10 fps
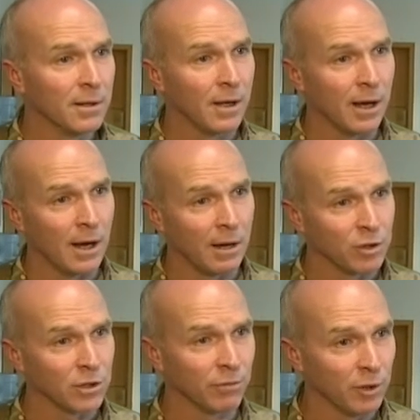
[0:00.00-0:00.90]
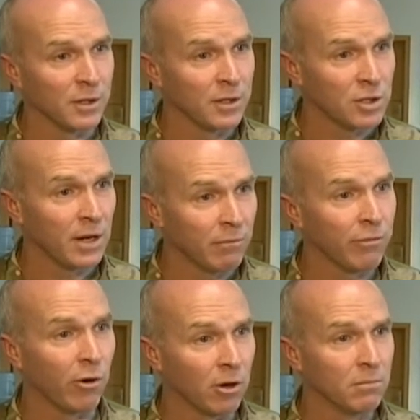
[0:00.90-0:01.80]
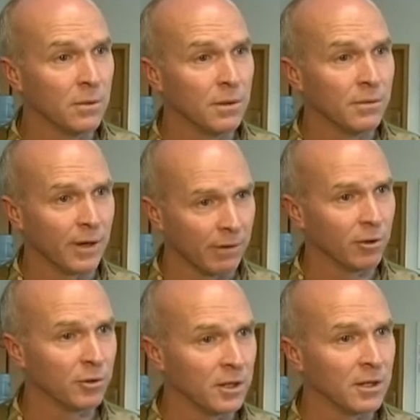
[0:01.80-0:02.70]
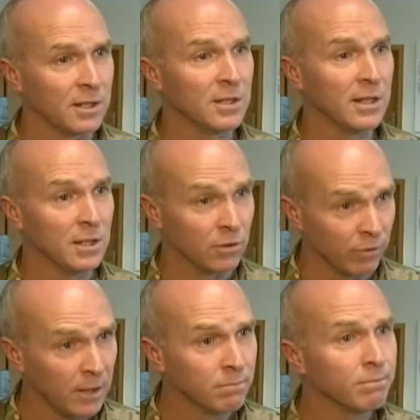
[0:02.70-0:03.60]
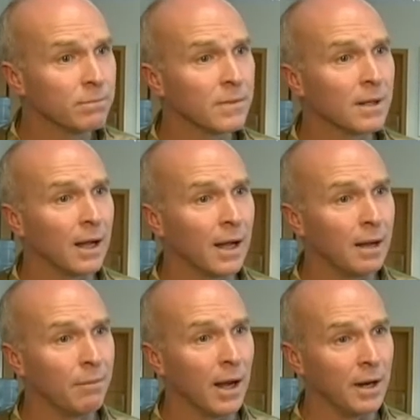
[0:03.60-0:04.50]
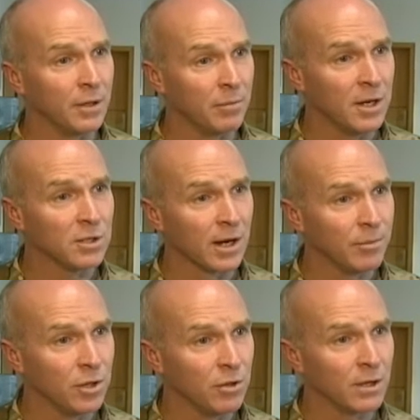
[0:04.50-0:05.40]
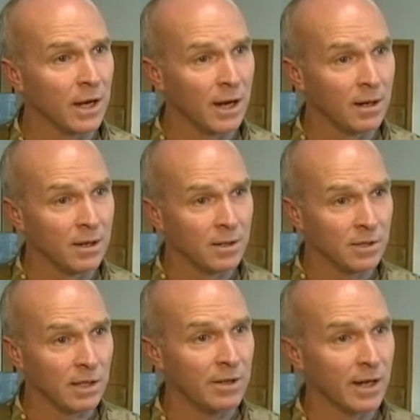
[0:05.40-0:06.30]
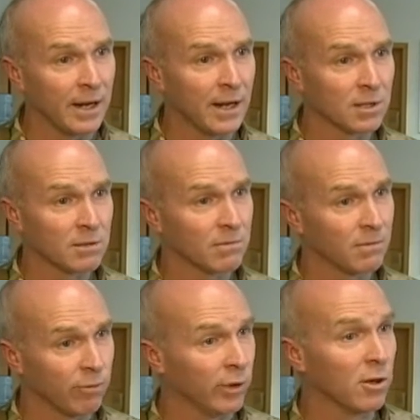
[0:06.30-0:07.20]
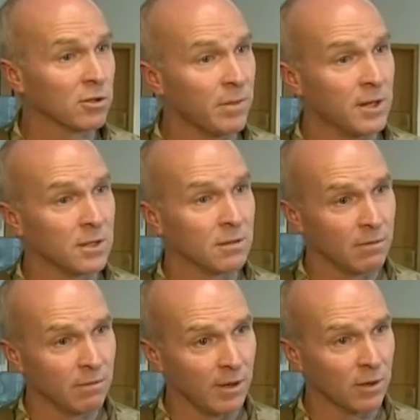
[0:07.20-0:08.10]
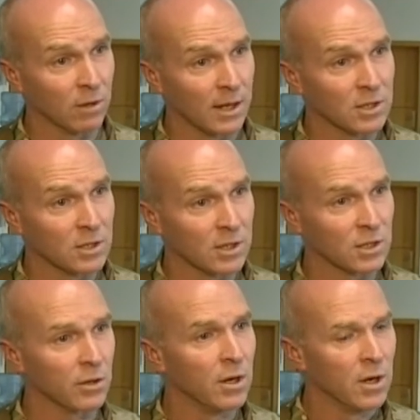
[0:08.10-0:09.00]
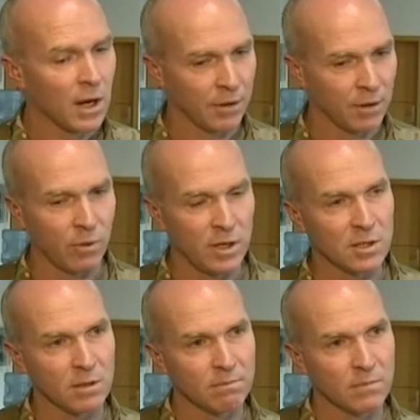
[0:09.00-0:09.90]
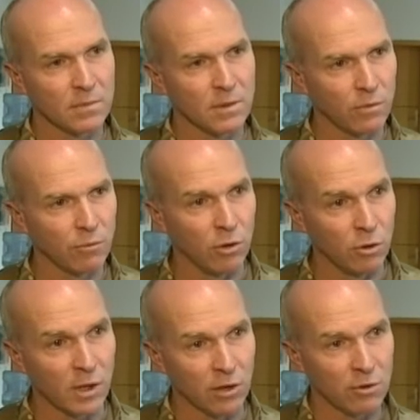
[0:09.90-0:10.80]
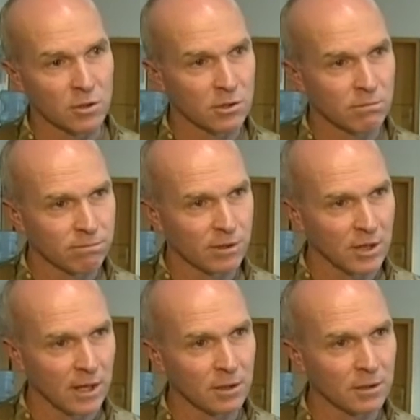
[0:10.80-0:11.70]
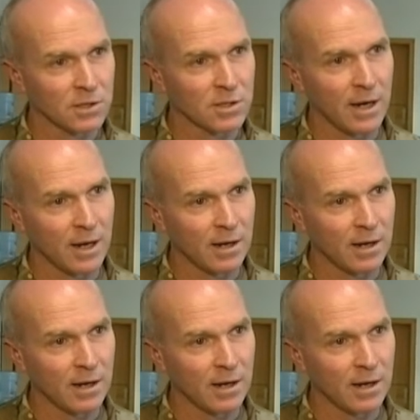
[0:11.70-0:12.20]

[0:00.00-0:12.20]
uh, I've just filled in the same form that I filled in in 1983. Um, and in the meantime, in the UK, DVLA has fully automated vehicle licensing. So I think we need to look across the channel and say,